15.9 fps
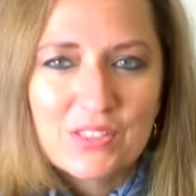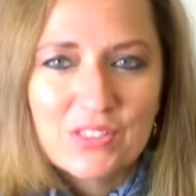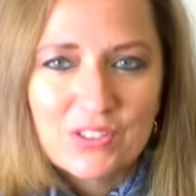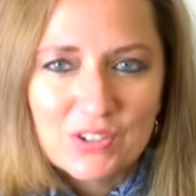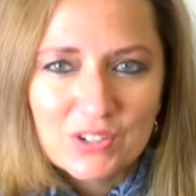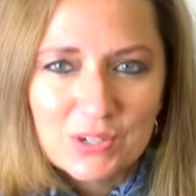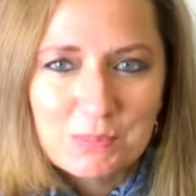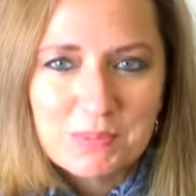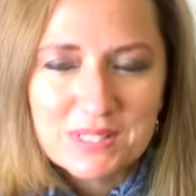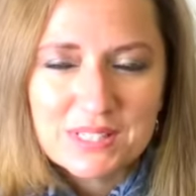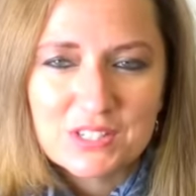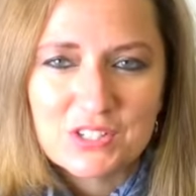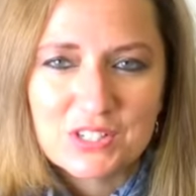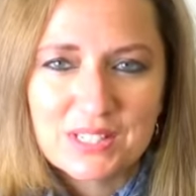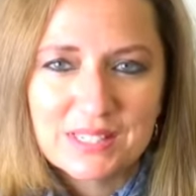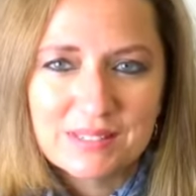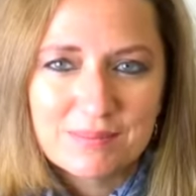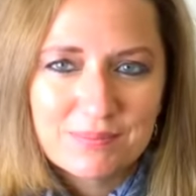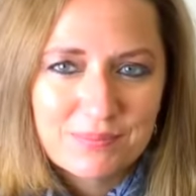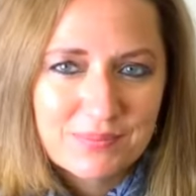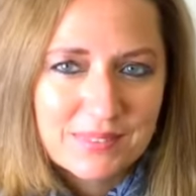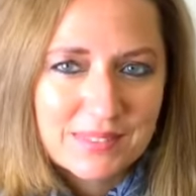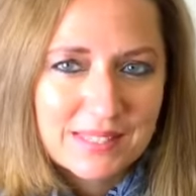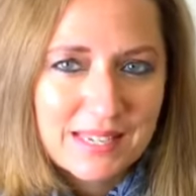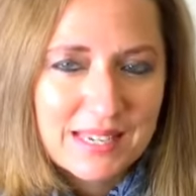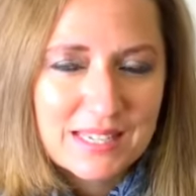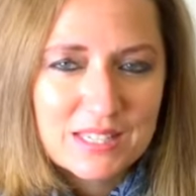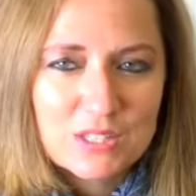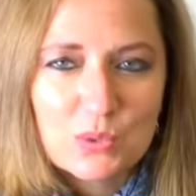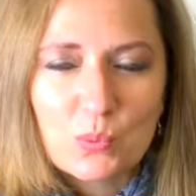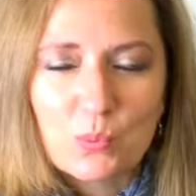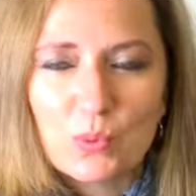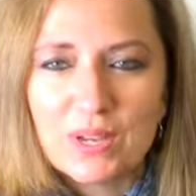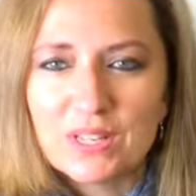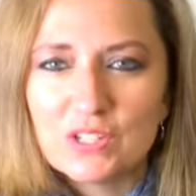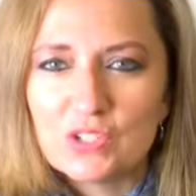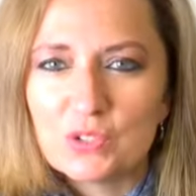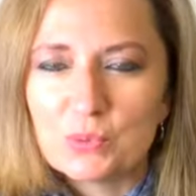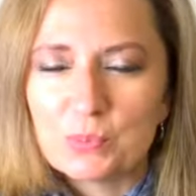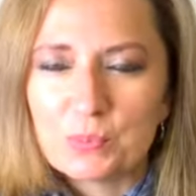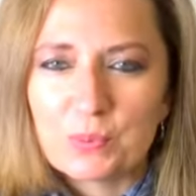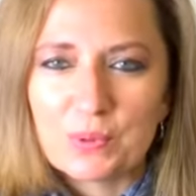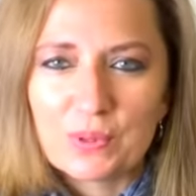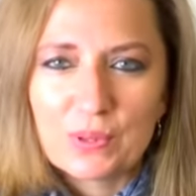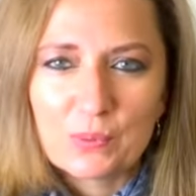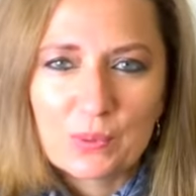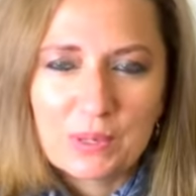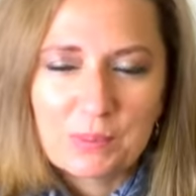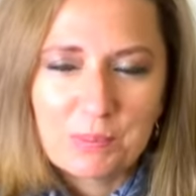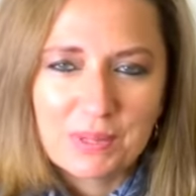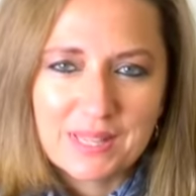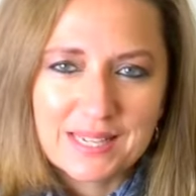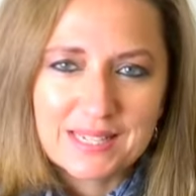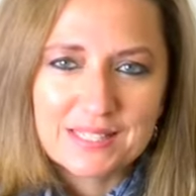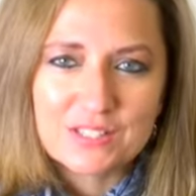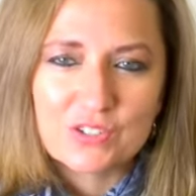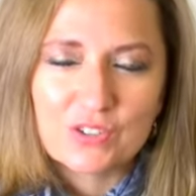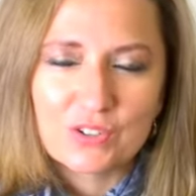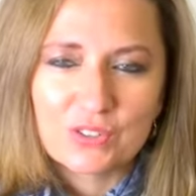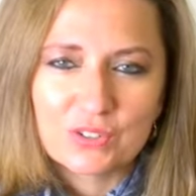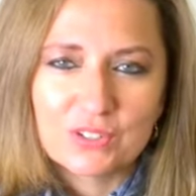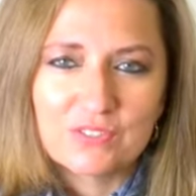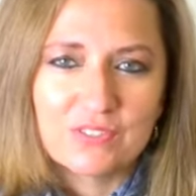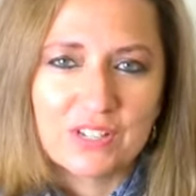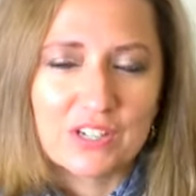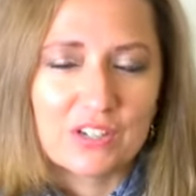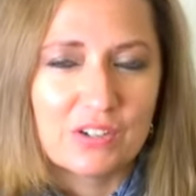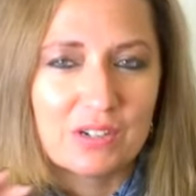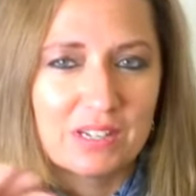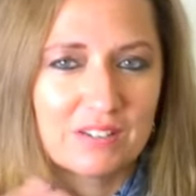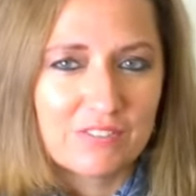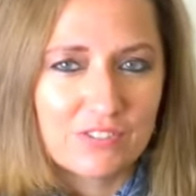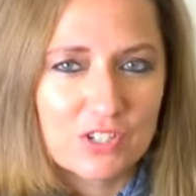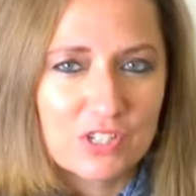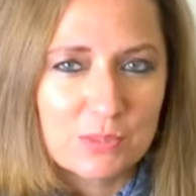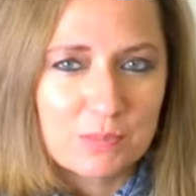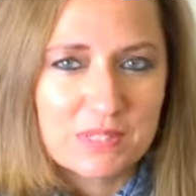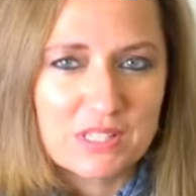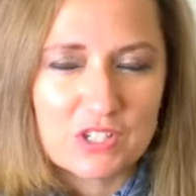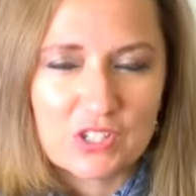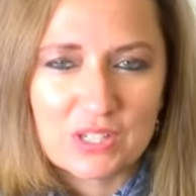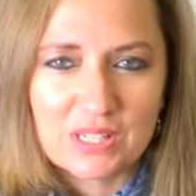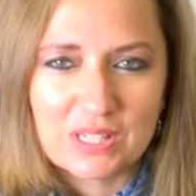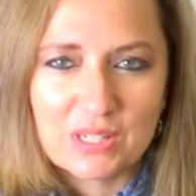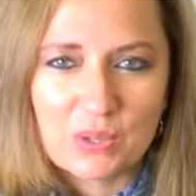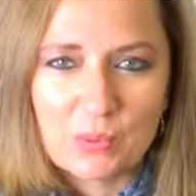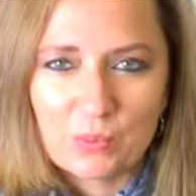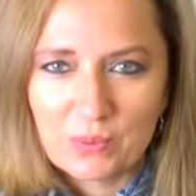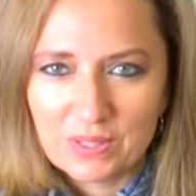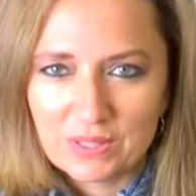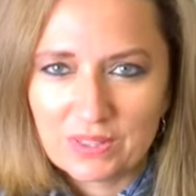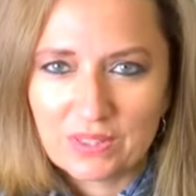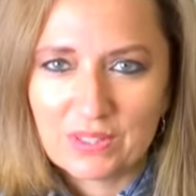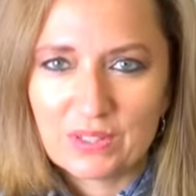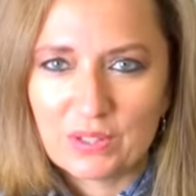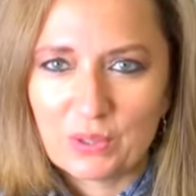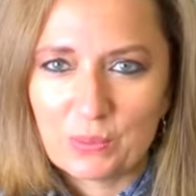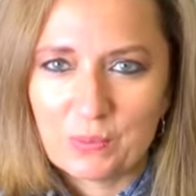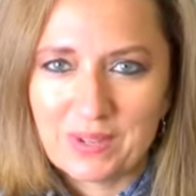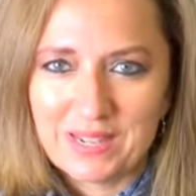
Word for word: Third position is when you Replace your third finger in first position with your